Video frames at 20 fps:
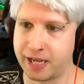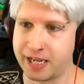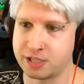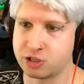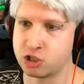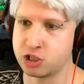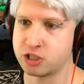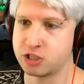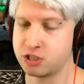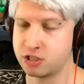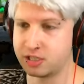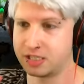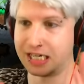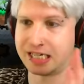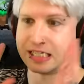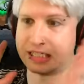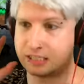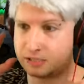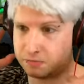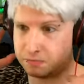It just
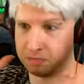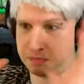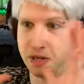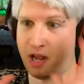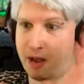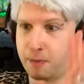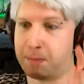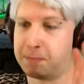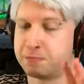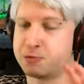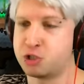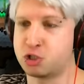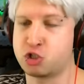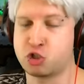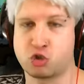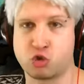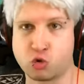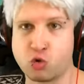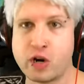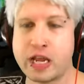does a
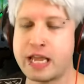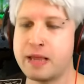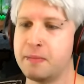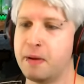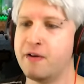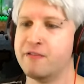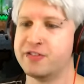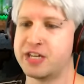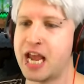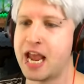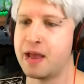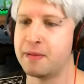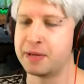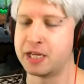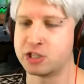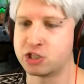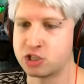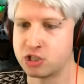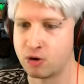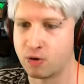stream of
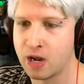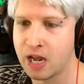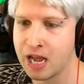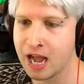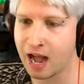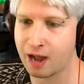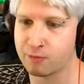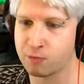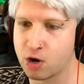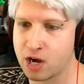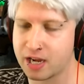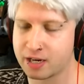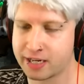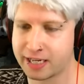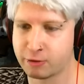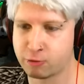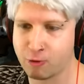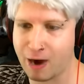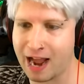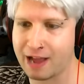damage. So I want
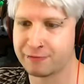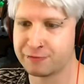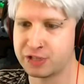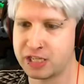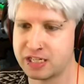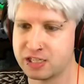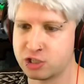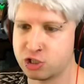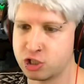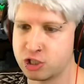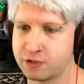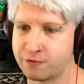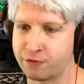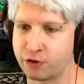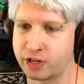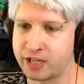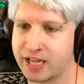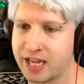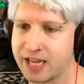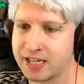to craft this just
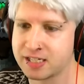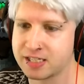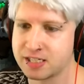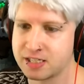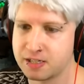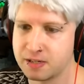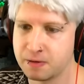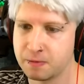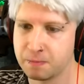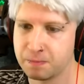for kicks.